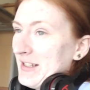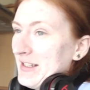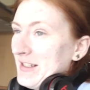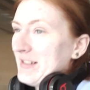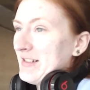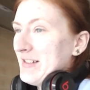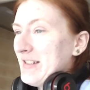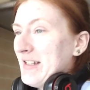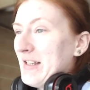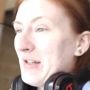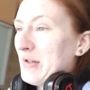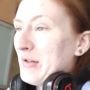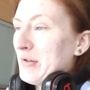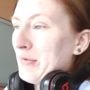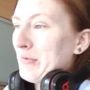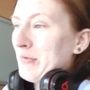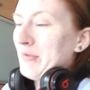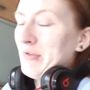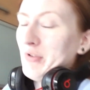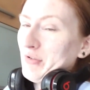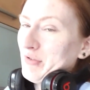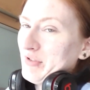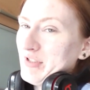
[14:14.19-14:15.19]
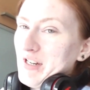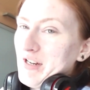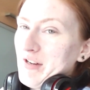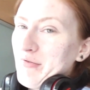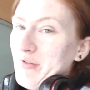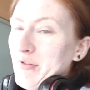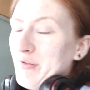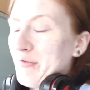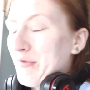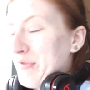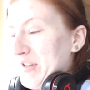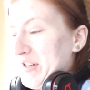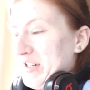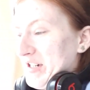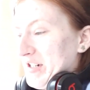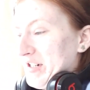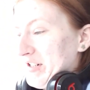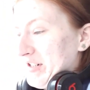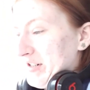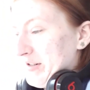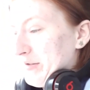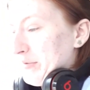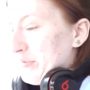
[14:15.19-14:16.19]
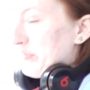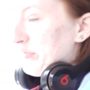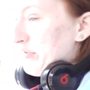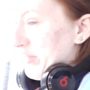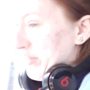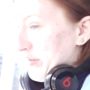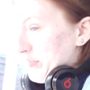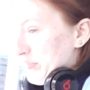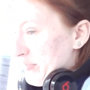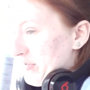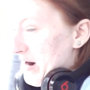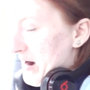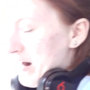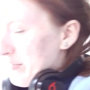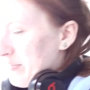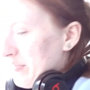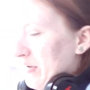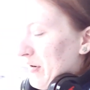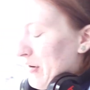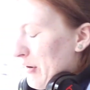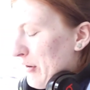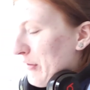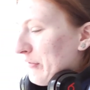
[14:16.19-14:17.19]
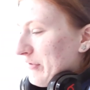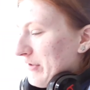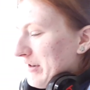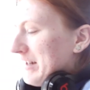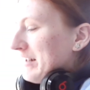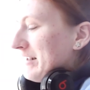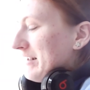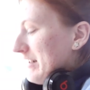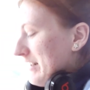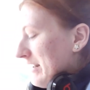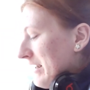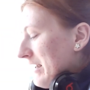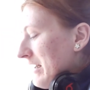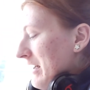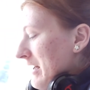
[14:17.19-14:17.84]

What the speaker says: still not even finished with the prep of it.